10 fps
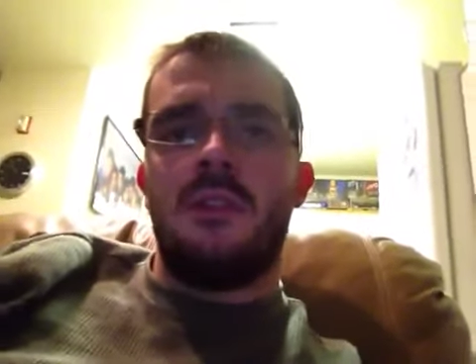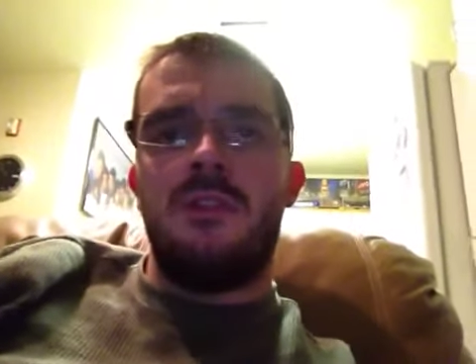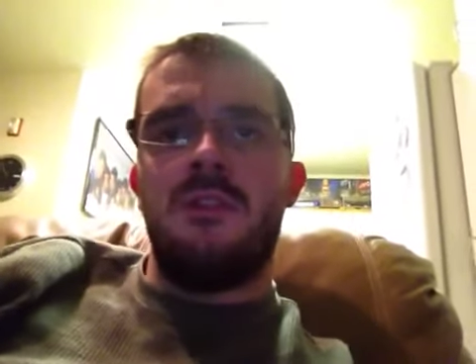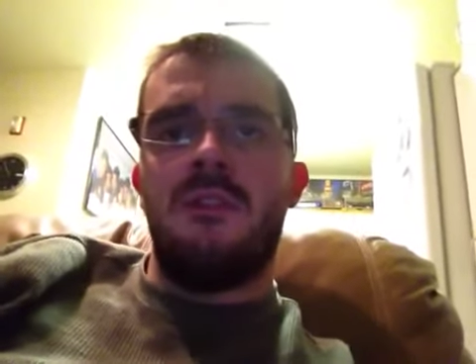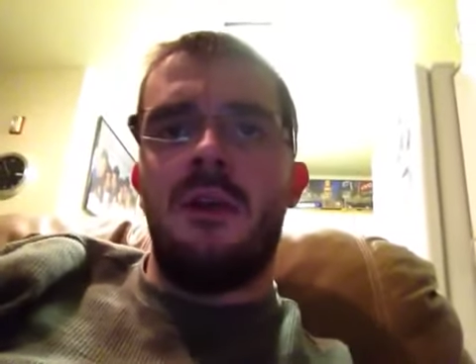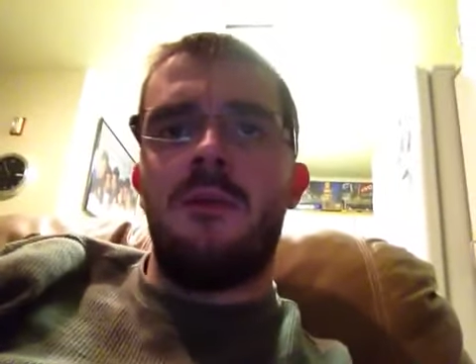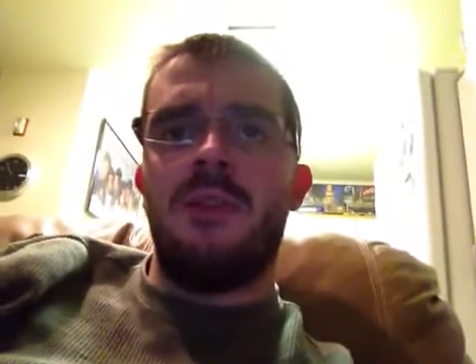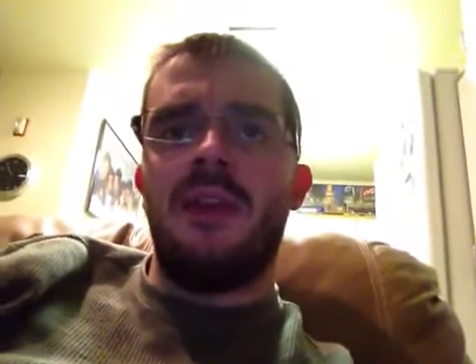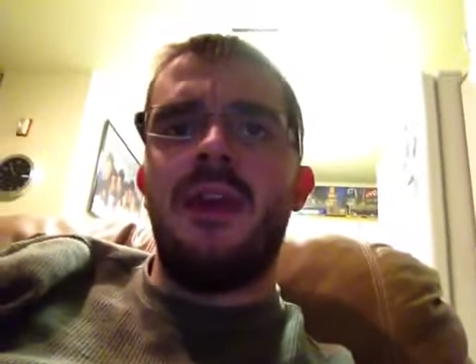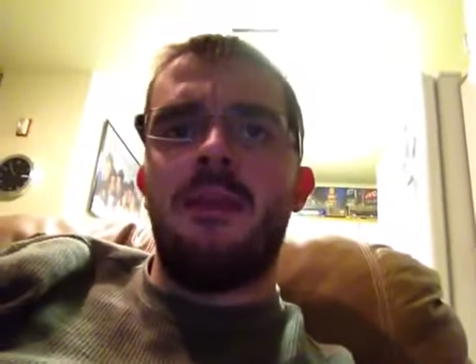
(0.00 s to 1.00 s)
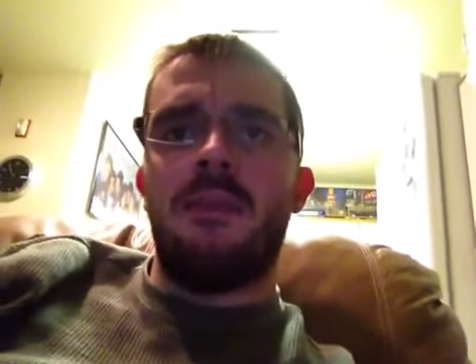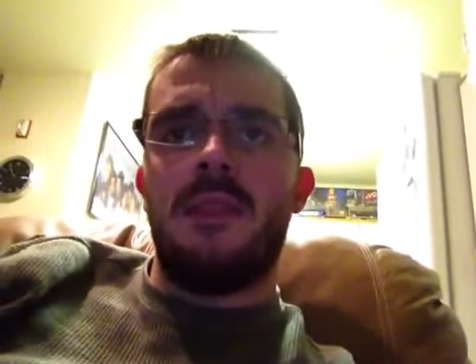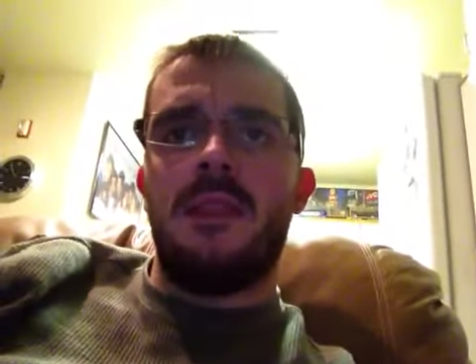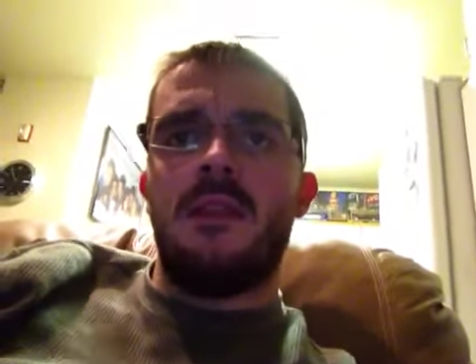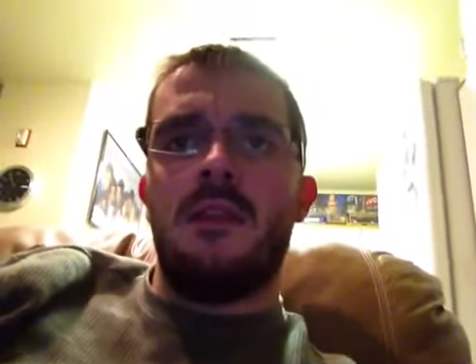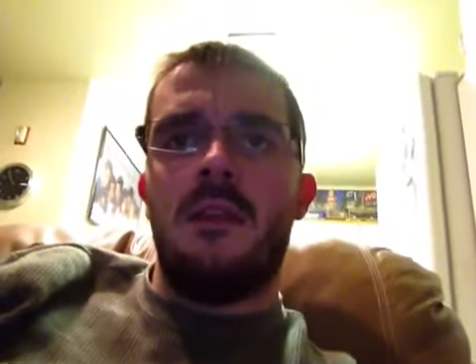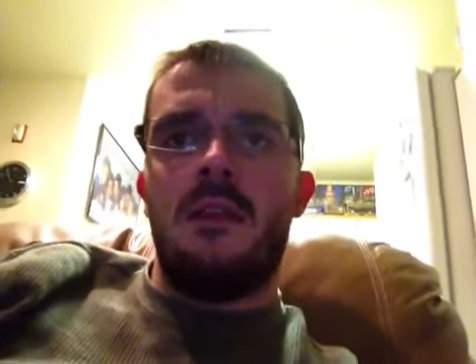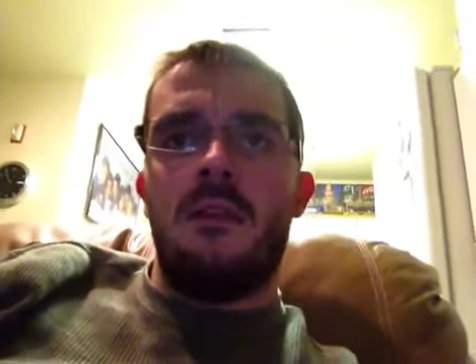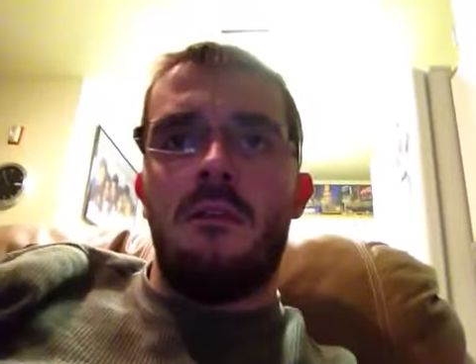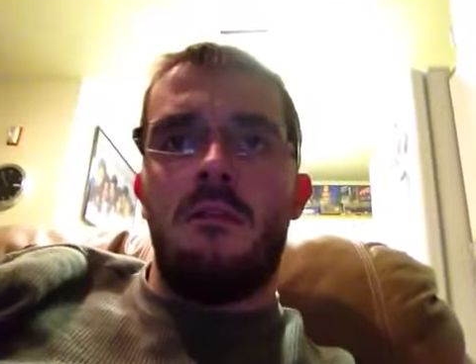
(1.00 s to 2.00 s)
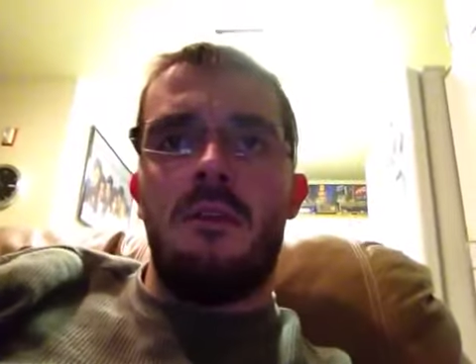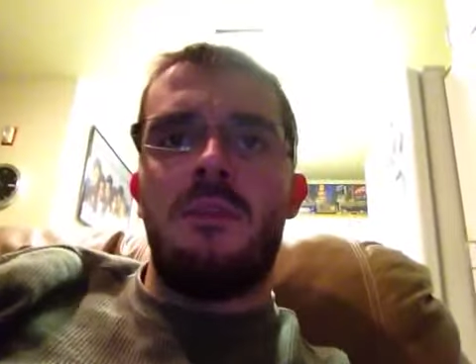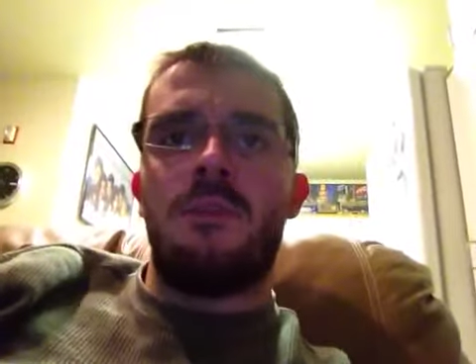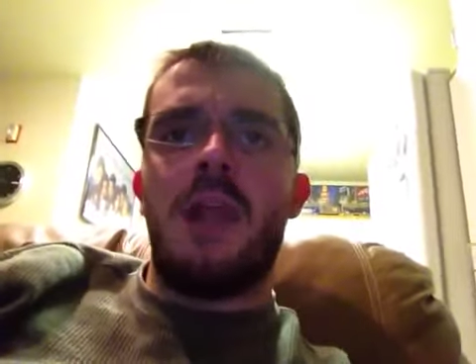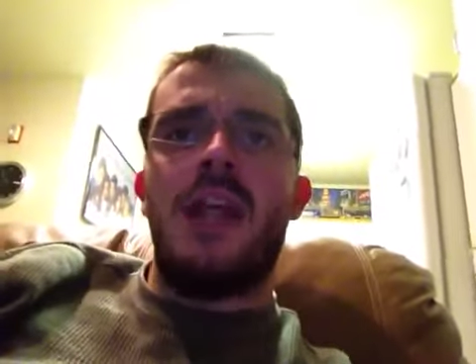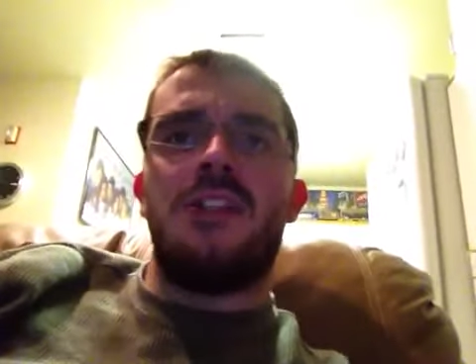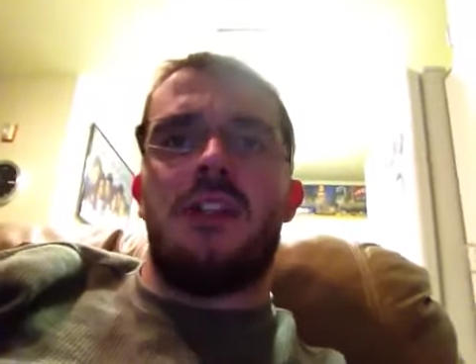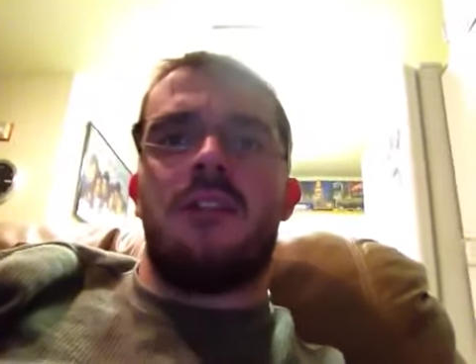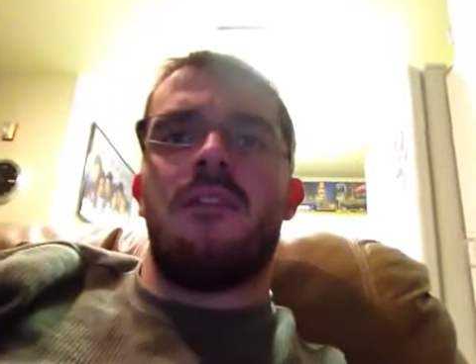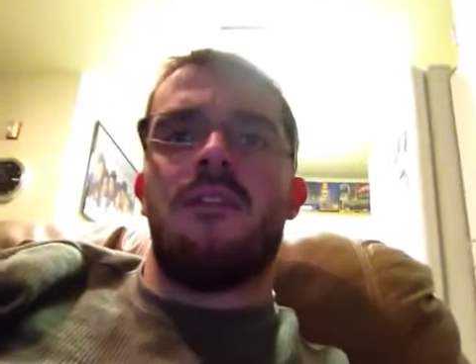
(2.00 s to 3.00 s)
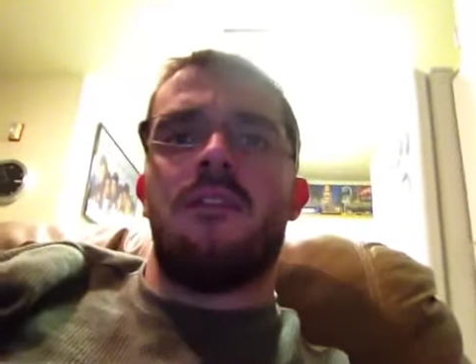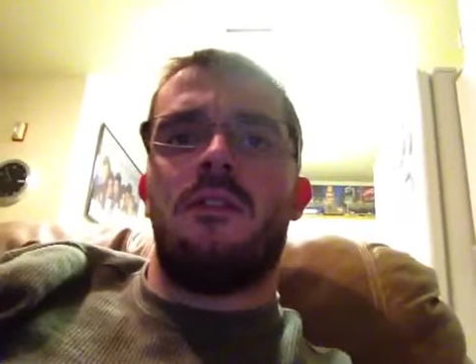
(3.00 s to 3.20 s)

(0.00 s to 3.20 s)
that you would hope to get with the project.